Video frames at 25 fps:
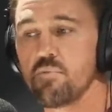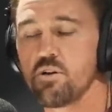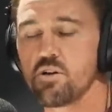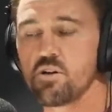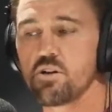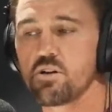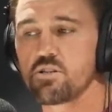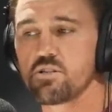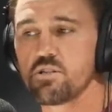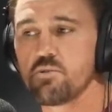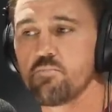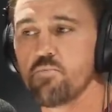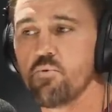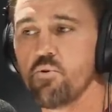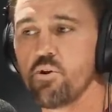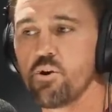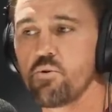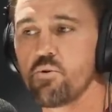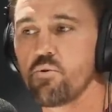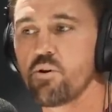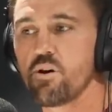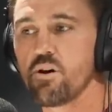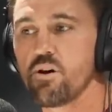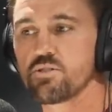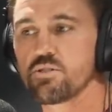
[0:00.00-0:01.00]
got to the
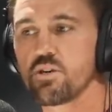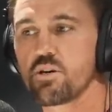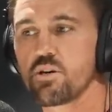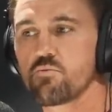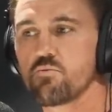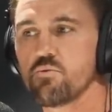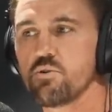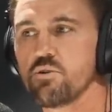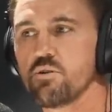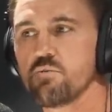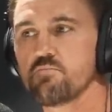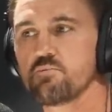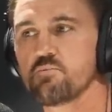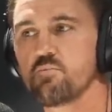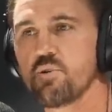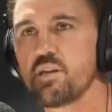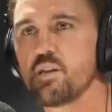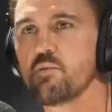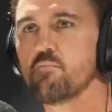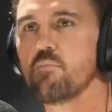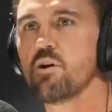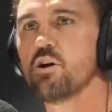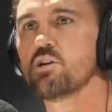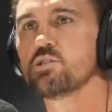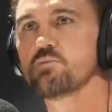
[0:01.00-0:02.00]
point where I was like, well, I'm
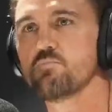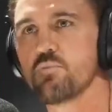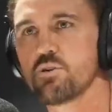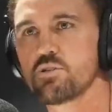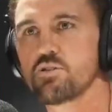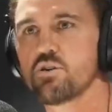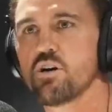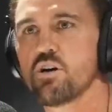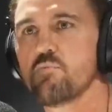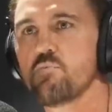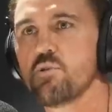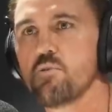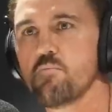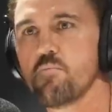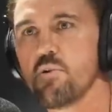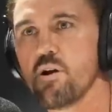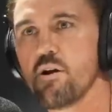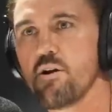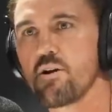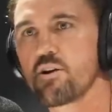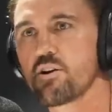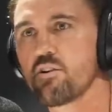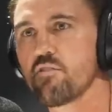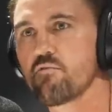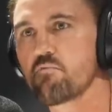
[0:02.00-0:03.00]
spending most of my time in
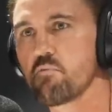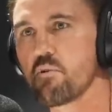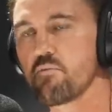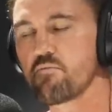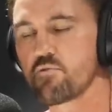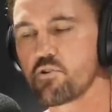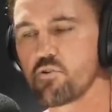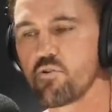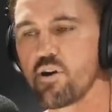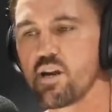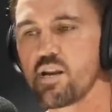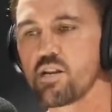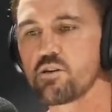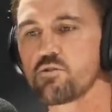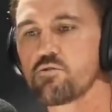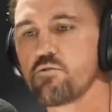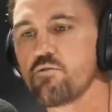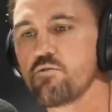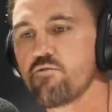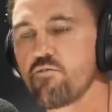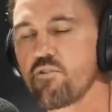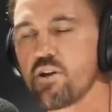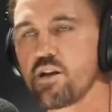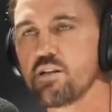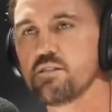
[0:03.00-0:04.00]
America. I've, I've created
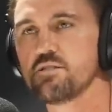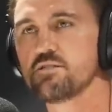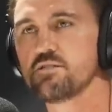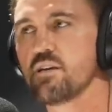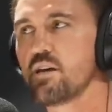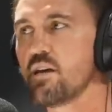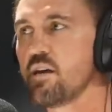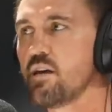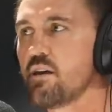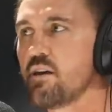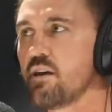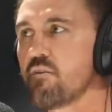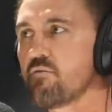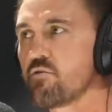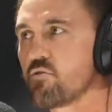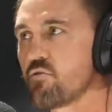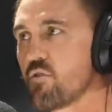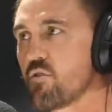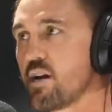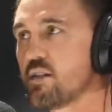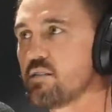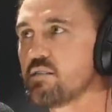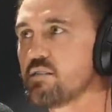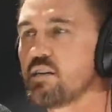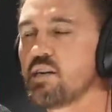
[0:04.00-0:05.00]
good friends there. I have a
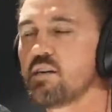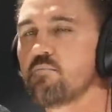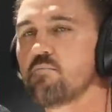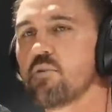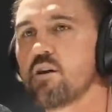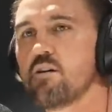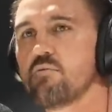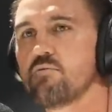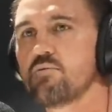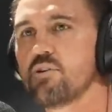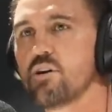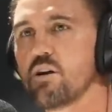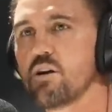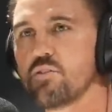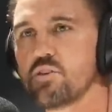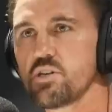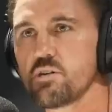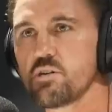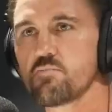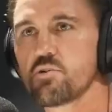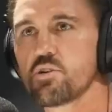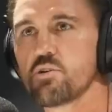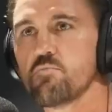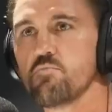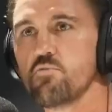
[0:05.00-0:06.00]
great team over there. I think
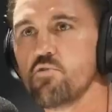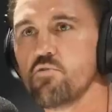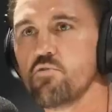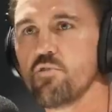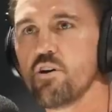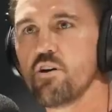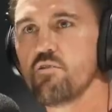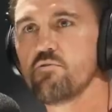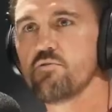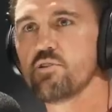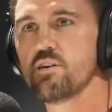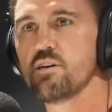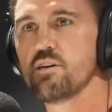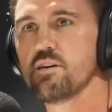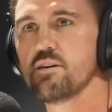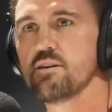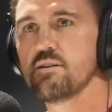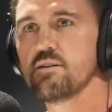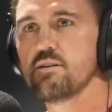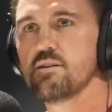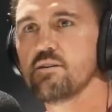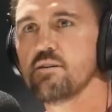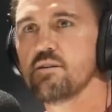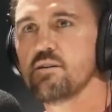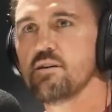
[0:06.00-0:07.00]
I'm going to move over there.
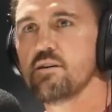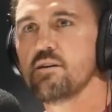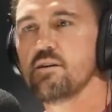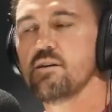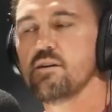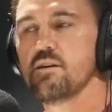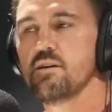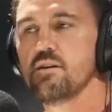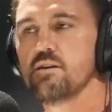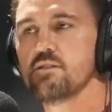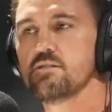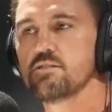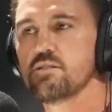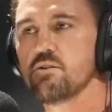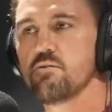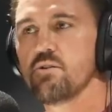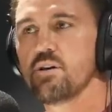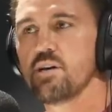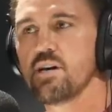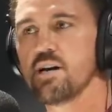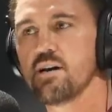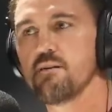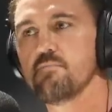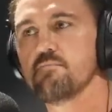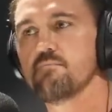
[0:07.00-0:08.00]
So
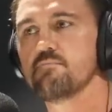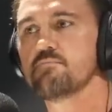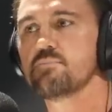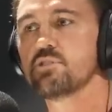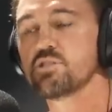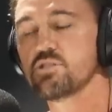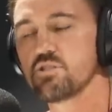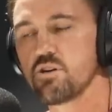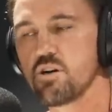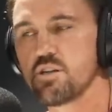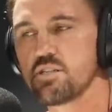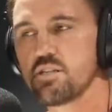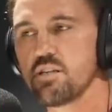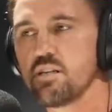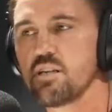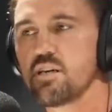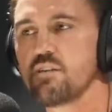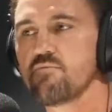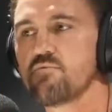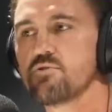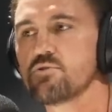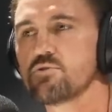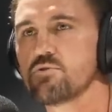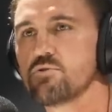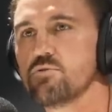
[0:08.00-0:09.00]
I um, decided to
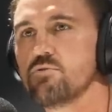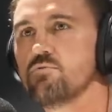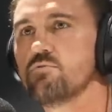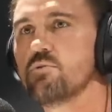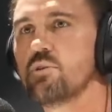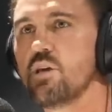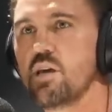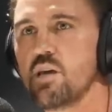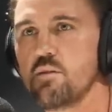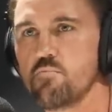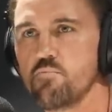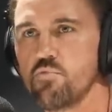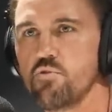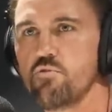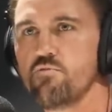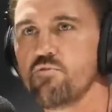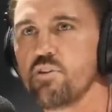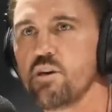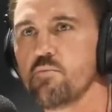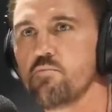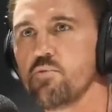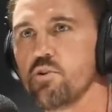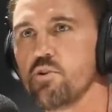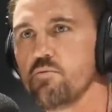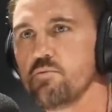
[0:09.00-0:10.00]
leave the zoo and, and move
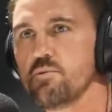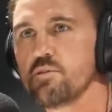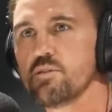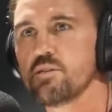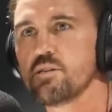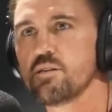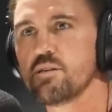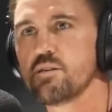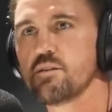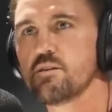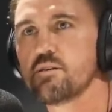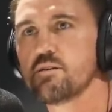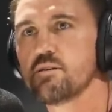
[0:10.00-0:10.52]
there permanently.